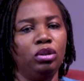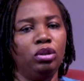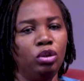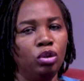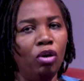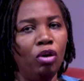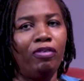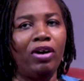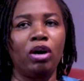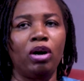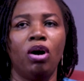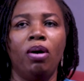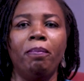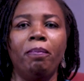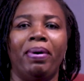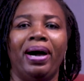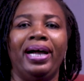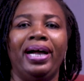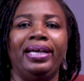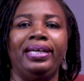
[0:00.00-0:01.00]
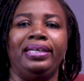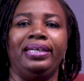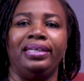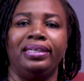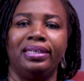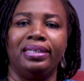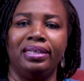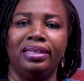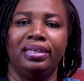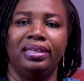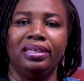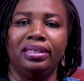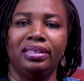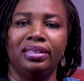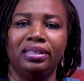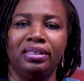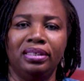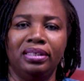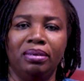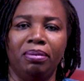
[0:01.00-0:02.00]
You overcome
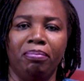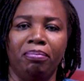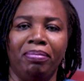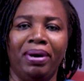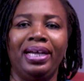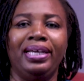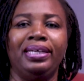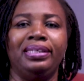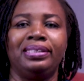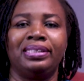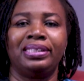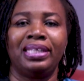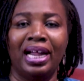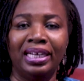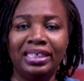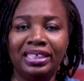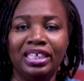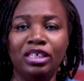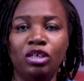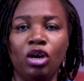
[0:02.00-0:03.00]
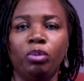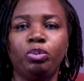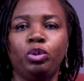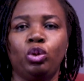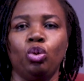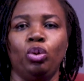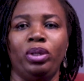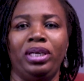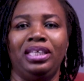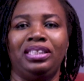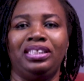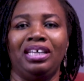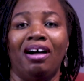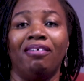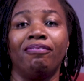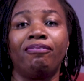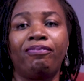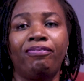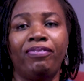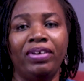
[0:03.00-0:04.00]
by standing up to it
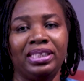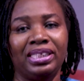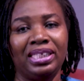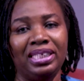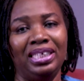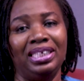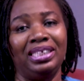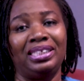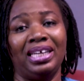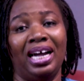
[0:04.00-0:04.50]
and facing it.